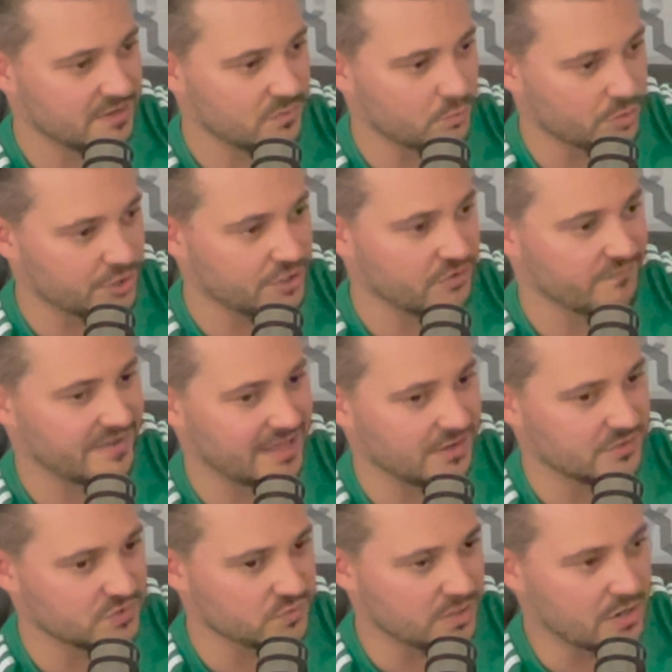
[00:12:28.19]
What are your
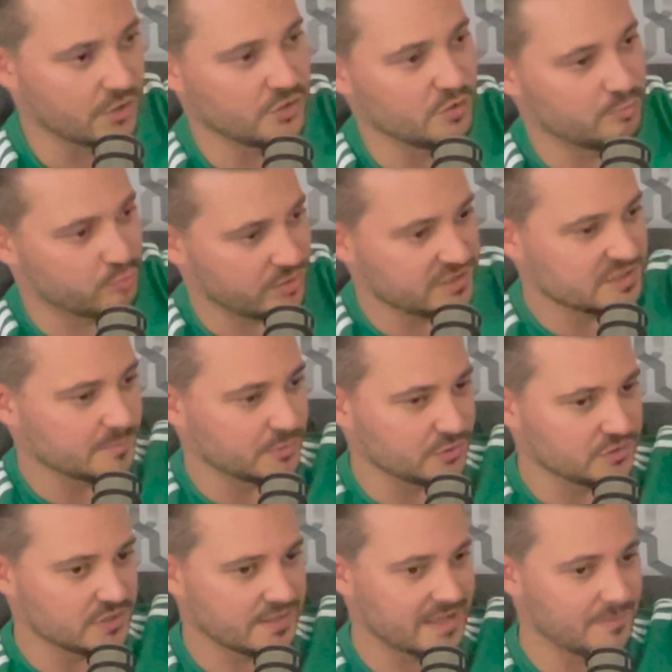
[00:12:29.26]
values? Are you principled
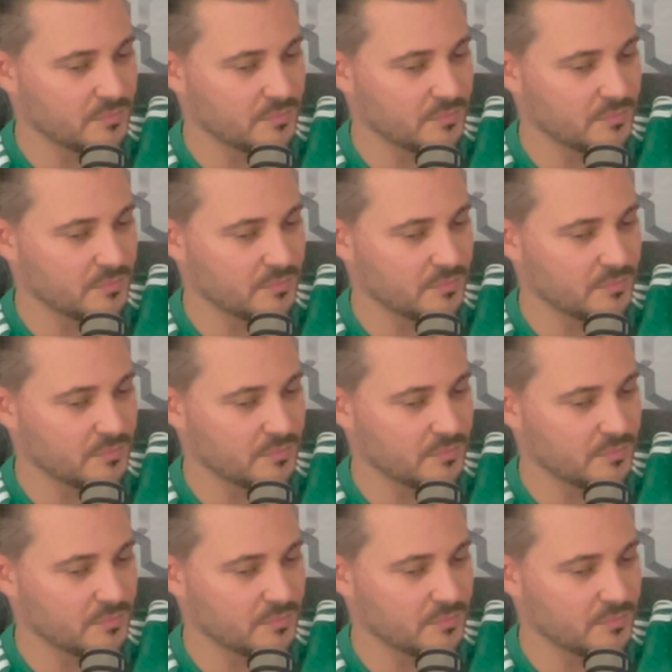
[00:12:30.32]
to them?